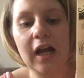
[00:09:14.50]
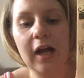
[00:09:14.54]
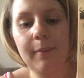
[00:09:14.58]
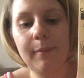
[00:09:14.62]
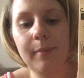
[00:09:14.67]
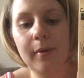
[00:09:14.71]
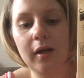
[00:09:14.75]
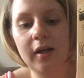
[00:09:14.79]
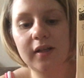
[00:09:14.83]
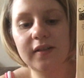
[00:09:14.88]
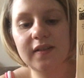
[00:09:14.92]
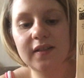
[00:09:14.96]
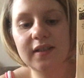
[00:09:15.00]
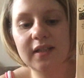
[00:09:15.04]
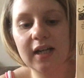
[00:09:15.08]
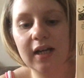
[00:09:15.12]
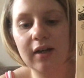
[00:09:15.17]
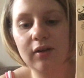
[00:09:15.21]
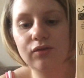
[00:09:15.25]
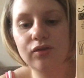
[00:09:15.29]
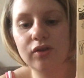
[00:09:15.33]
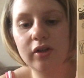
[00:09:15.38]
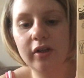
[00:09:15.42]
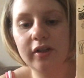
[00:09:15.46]
Apply to
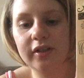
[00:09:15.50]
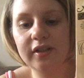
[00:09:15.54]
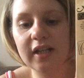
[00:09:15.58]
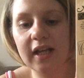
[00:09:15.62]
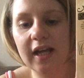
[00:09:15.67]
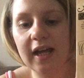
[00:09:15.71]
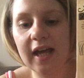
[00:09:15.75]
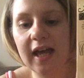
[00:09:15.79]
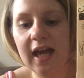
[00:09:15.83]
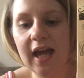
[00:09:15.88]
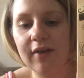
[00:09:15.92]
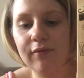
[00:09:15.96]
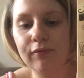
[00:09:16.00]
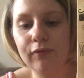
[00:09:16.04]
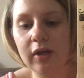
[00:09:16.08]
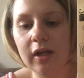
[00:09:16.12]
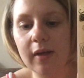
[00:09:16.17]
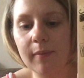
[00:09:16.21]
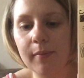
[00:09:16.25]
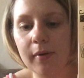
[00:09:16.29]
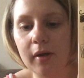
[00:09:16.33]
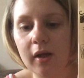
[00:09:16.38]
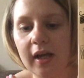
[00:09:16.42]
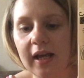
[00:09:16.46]
towel dried hair and
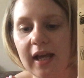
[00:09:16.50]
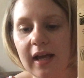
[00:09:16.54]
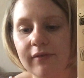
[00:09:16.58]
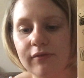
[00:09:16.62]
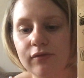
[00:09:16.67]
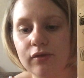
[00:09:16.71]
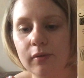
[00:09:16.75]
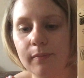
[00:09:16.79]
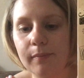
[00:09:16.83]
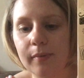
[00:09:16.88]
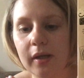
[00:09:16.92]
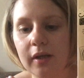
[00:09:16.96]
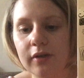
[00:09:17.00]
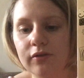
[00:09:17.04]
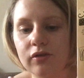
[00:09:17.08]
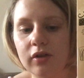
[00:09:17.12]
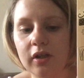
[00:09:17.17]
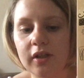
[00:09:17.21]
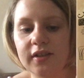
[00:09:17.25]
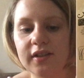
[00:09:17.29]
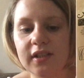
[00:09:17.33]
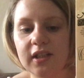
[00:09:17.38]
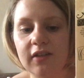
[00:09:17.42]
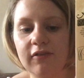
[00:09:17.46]
reapply after a blow
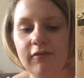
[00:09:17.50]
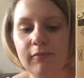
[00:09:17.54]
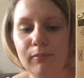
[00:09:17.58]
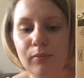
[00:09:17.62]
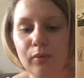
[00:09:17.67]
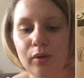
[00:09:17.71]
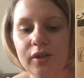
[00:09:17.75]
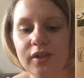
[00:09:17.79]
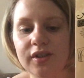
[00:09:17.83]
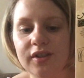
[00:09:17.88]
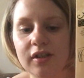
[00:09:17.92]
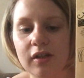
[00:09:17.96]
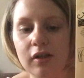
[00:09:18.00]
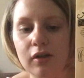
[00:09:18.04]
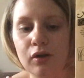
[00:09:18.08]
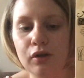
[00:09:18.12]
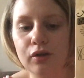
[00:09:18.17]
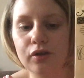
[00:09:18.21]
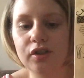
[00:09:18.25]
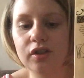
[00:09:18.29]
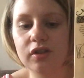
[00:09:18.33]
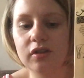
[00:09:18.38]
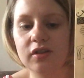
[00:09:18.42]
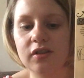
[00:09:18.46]
dry to give moist,
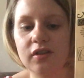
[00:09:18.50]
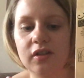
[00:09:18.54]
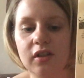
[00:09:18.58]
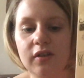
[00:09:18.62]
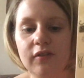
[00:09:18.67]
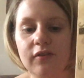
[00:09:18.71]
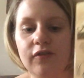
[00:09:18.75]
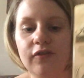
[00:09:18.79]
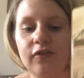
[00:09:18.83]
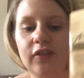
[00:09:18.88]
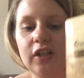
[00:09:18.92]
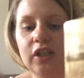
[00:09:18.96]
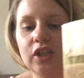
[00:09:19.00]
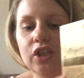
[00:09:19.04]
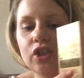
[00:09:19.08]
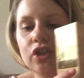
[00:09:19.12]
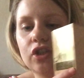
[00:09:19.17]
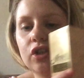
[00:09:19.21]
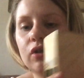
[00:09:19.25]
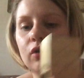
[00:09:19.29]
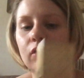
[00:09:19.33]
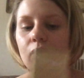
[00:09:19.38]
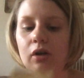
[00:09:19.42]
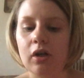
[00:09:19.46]
luscious finish
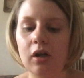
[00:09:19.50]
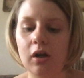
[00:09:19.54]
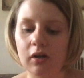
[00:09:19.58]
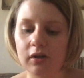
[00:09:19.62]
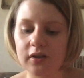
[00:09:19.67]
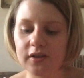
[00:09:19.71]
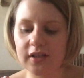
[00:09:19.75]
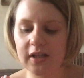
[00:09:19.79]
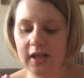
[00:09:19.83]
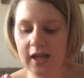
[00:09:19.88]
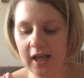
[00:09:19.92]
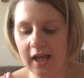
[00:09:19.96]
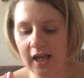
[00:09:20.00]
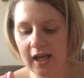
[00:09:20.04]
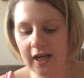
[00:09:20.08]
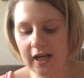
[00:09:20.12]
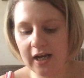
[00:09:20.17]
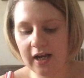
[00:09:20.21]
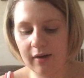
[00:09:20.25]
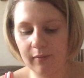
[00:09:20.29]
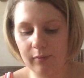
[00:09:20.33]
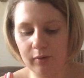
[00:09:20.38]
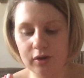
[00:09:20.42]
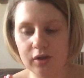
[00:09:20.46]
to your locks.
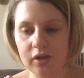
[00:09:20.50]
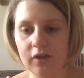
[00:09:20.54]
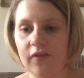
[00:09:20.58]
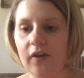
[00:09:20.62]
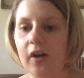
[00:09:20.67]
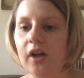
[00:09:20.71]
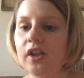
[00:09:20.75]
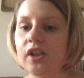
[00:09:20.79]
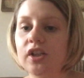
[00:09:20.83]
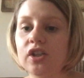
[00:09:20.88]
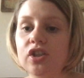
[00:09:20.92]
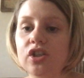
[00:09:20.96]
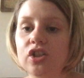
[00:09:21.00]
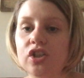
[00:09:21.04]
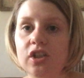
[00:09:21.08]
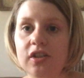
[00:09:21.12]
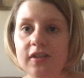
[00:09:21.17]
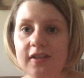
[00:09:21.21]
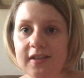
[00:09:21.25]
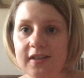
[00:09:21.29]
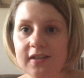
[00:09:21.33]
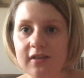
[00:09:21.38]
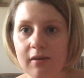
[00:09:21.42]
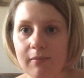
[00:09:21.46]
Now I'm wondering if I can just
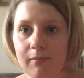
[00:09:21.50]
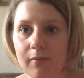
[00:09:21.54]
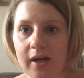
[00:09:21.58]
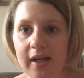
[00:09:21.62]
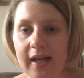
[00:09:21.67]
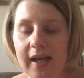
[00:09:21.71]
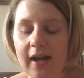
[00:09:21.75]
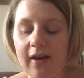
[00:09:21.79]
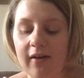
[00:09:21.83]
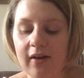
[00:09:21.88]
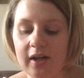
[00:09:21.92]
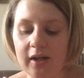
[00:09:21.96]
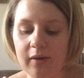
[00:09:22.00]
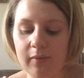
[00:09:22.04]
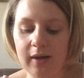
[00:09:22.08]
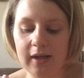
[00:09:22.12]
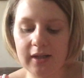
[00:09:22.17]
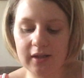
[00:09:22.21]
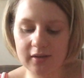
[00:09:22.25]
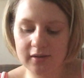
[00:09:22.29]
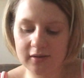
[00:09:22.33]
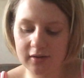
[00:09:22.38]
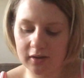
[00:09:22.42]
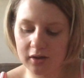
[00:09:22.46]
use this on my hair
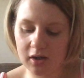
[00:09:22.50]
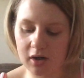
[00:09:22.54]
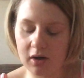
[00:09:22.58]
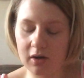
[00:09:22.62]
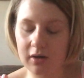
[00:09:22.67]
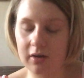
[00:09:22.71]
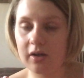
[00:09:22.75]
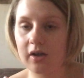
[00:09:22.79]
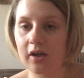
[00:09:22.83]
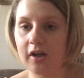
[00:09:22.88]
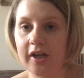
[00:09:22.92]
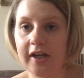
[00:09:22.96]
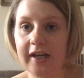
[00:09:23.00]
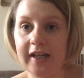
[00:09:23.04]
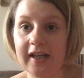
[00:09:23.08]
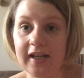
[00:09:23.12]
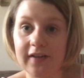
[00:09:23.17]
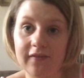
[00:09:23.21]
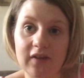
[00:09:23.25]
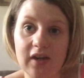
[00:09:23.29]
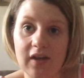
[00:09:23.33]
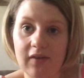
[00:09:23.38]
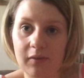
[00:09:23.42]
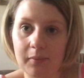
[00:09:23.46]
anyway because I can't curl it
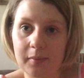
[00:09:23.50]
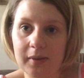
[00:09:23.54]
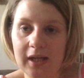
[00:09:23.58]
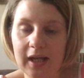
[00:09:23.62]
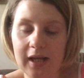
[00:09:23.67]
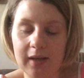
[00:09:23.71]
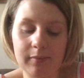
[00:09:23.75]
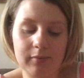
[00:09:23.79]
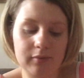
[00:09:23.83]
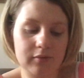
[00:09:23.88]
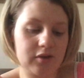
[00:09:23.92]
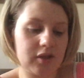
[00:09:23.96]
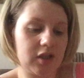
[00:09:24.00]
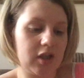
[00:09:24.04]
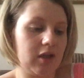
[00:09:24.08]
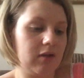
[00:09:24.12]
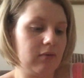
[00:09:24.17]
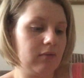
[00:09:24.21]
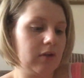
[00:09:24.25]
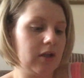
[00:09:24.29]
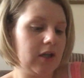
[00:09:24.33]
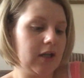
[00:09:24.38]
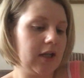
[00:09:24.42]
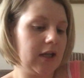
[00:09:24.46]
and I've never been able
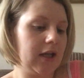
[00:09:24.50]
to.